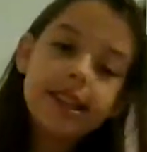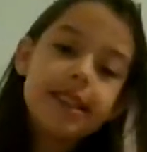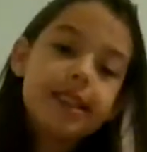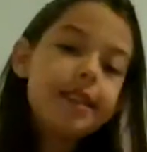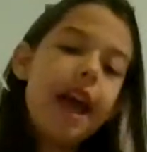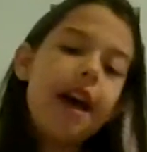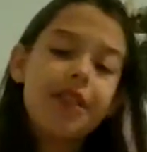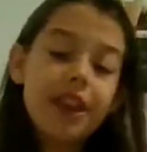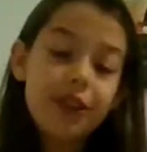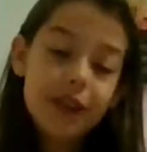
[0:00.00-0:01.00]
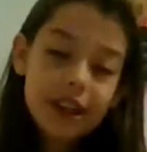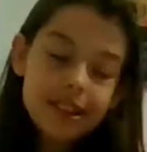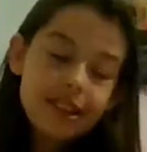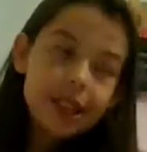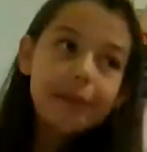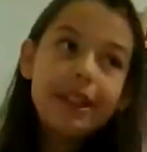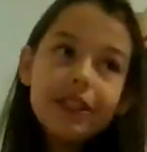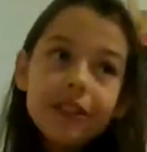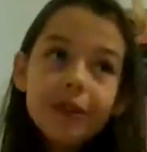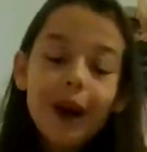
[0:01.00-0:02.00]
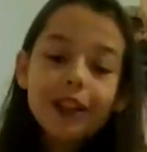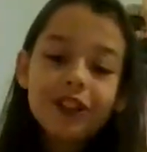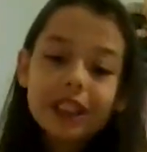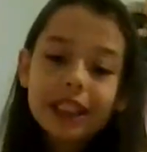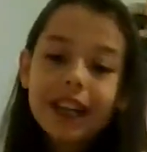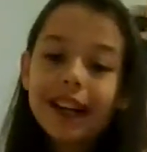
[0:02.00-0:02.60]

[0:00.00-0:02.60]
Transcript: So so much for watching.